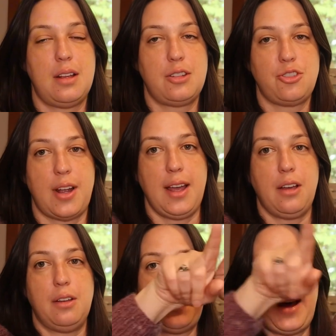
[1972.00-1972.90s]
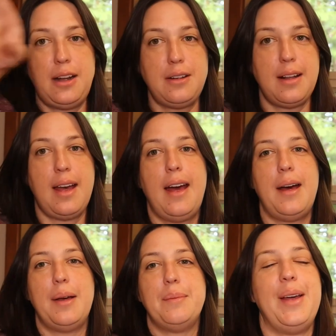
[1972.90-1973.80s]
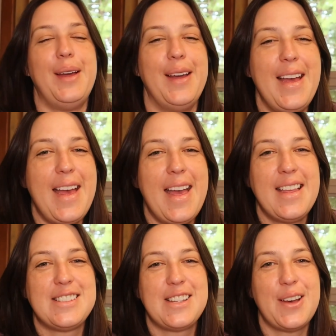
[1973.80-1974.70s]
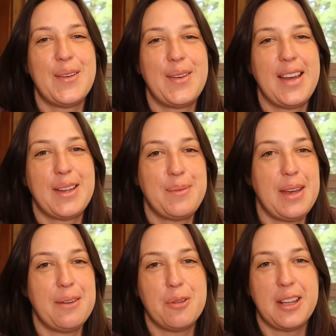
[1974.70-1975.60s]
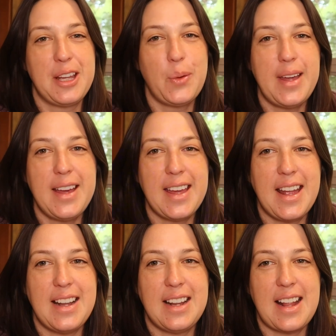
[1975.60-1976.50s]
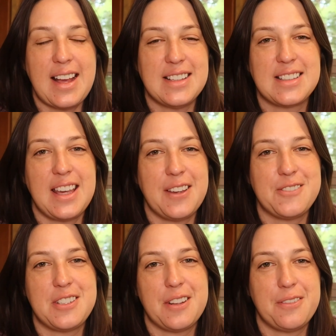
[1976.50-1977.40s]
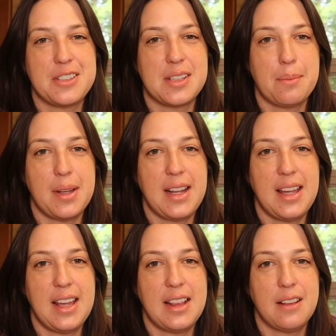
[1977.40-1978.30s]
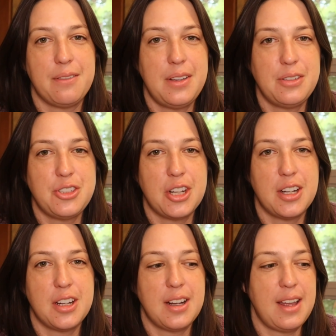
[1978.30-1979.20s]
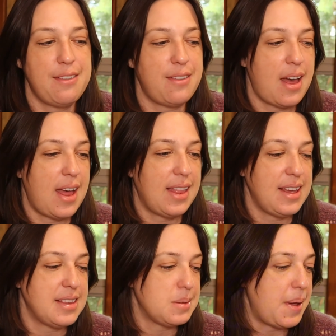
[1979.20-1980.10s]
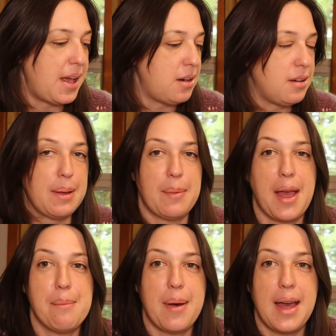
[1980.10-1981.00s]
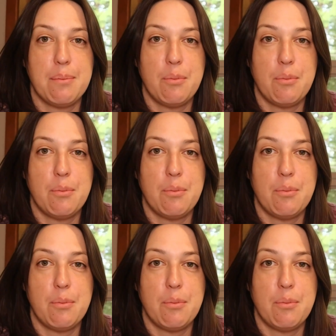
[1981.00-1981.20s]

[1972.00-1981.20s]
triangle pattern. So it could be really quick and a nice gift for somebody in the future. If I like this pattern, I might buy